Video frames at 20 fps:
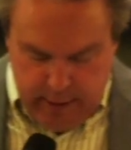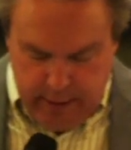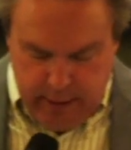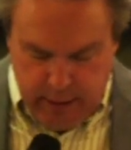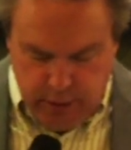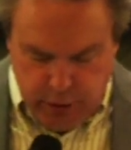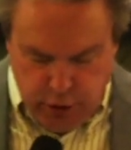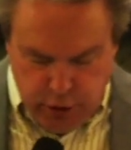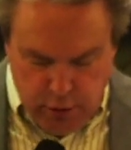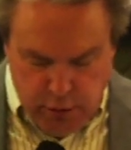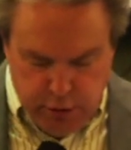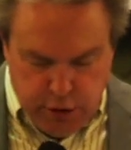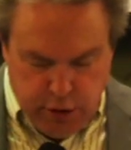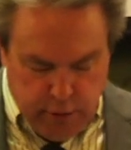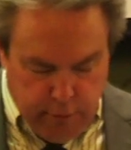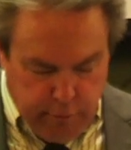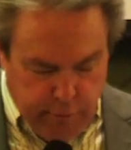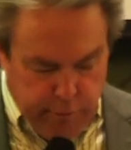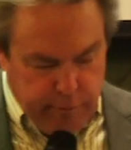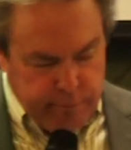and
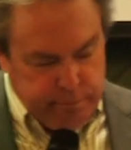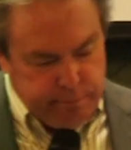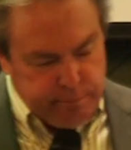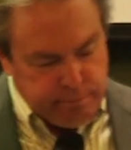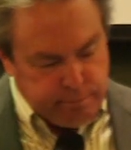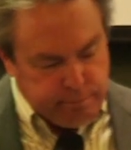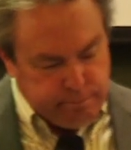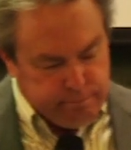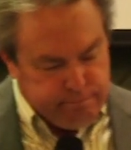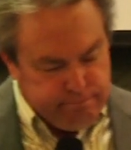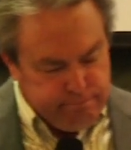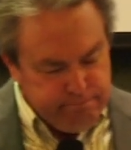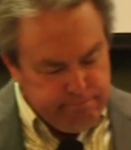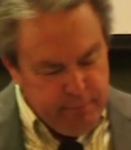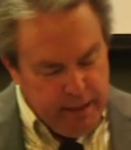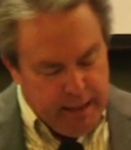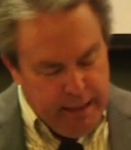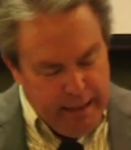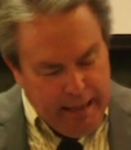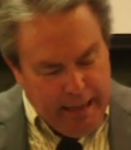Joseph.
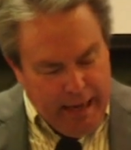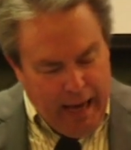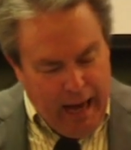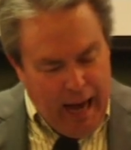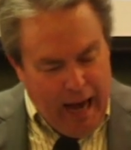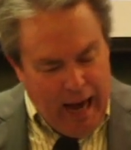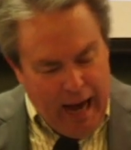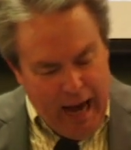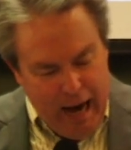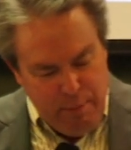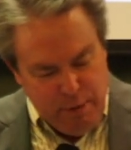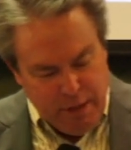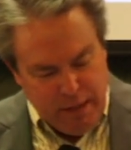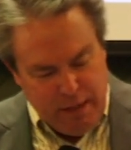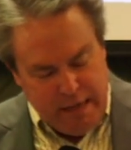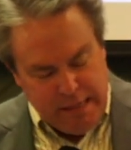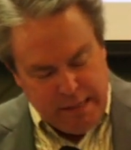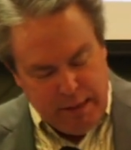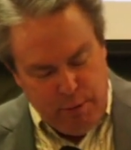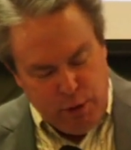I was
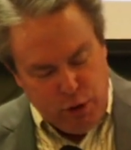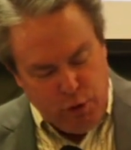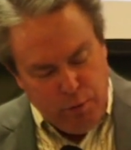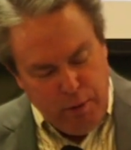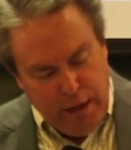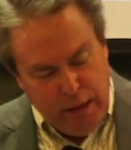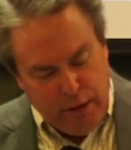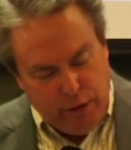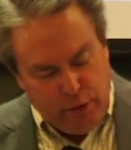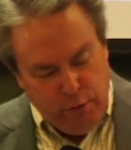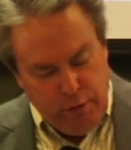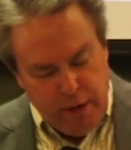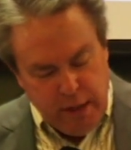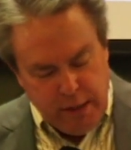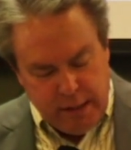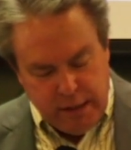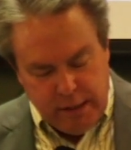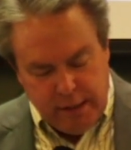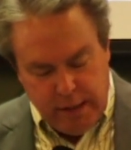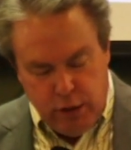as I was reading through
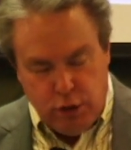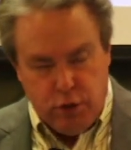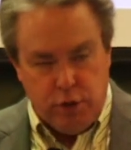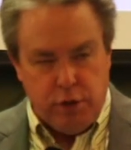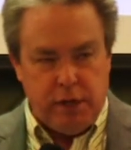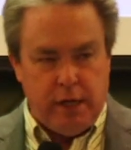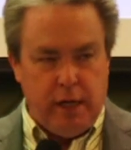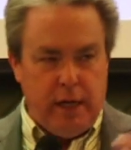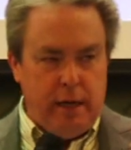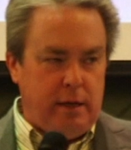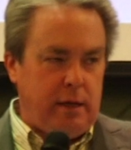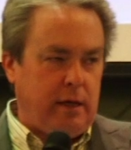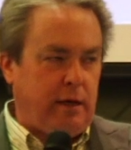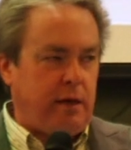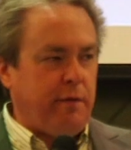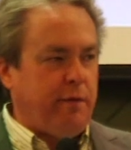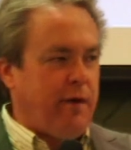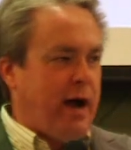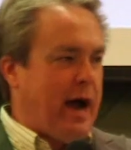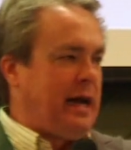this, it's interesting the
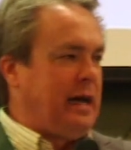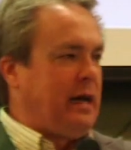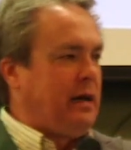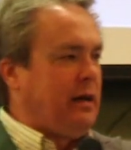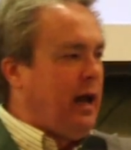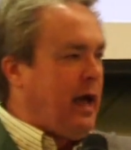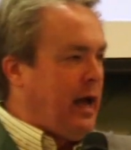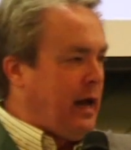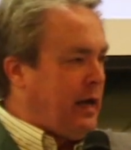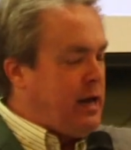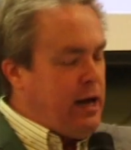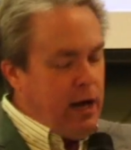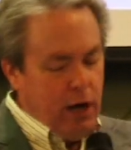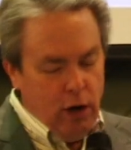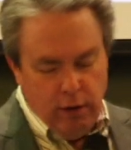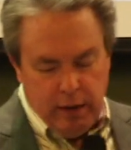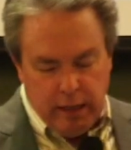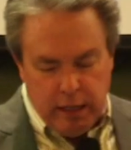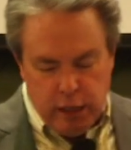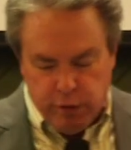dividing line
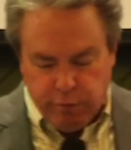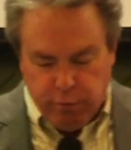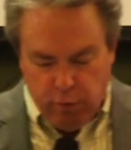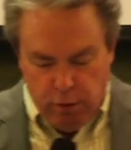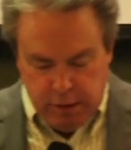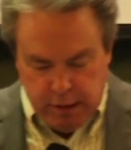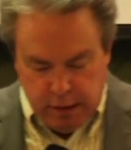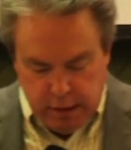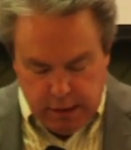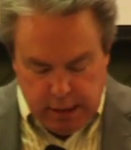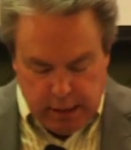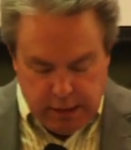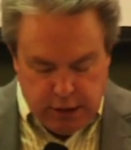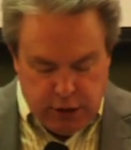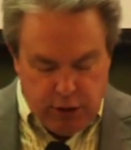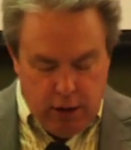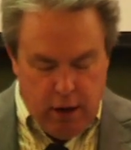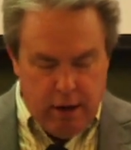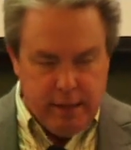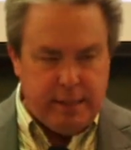here in these verses. It
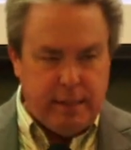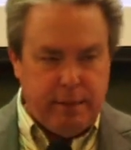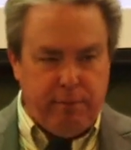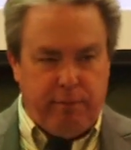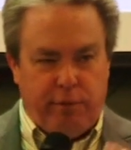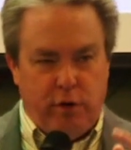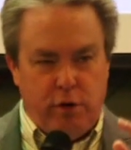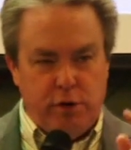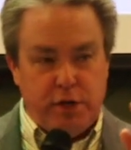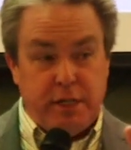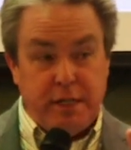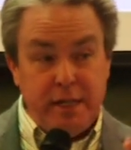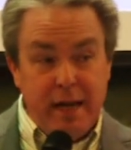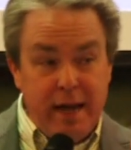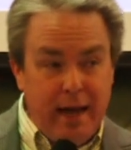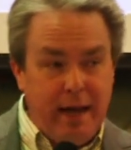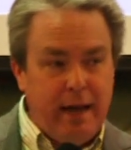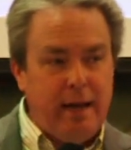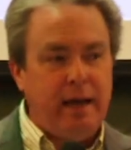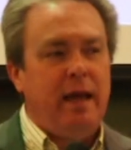starts at verse
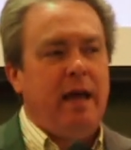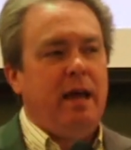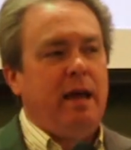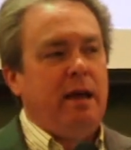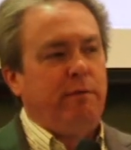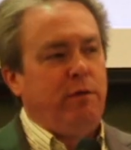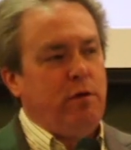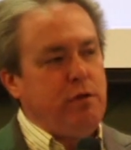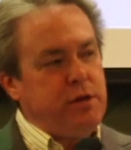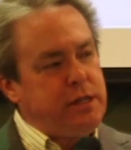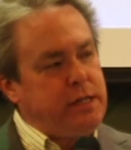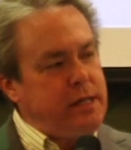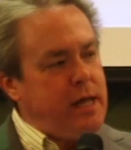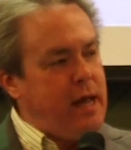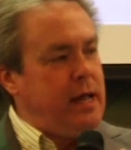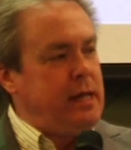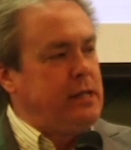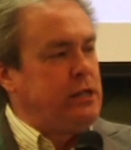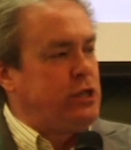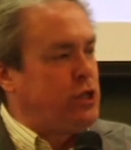10. Verse
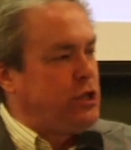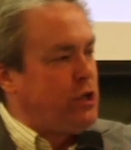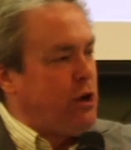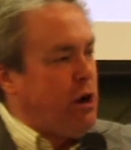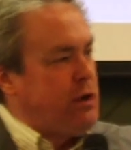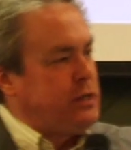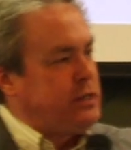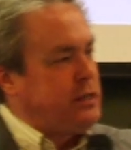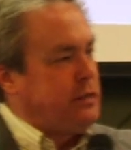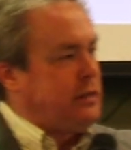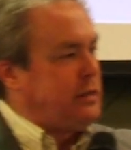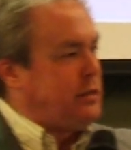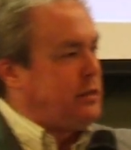10 starts a